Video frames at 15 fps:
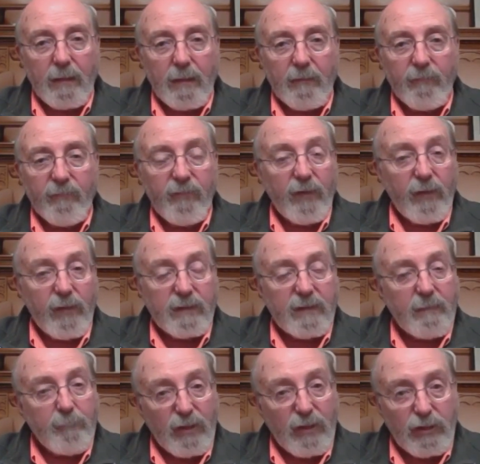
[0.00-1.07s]
various
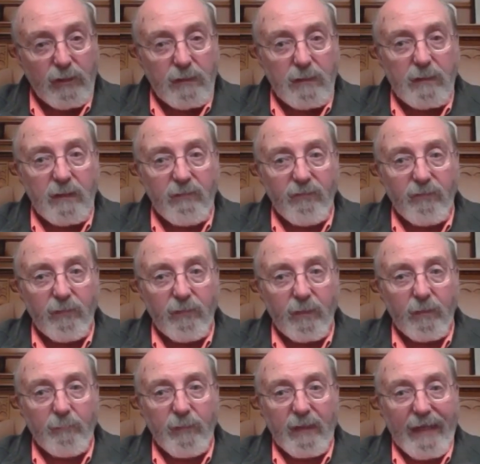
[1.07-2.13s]
commissions that
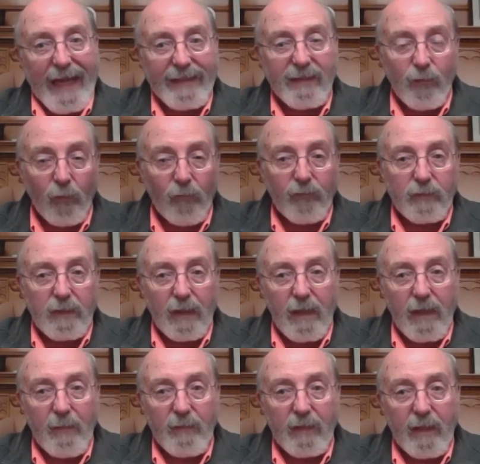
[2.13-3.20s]
have been enacted over
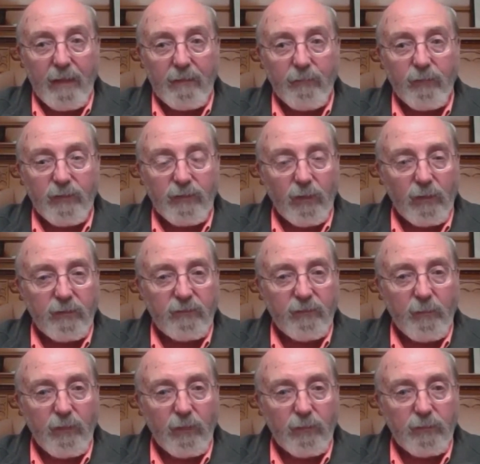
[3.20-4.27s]
time and the results
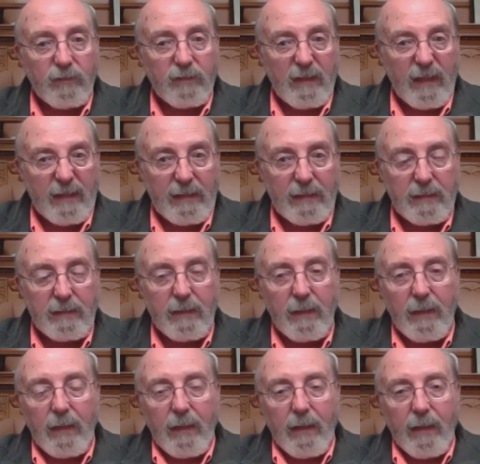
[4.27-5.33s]
from those studies.
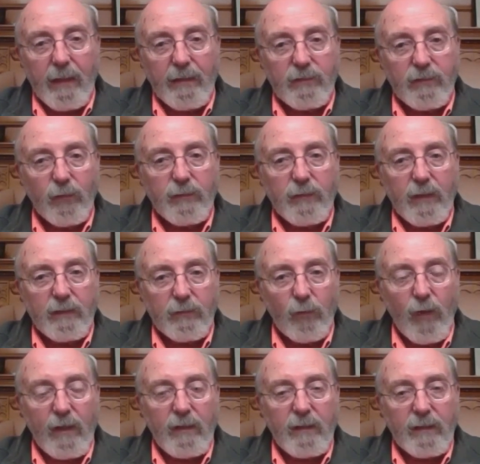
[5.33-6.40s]
And so it's
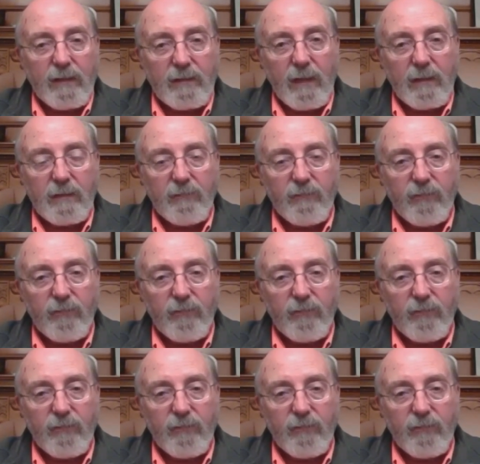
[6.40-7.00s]
quite an extensive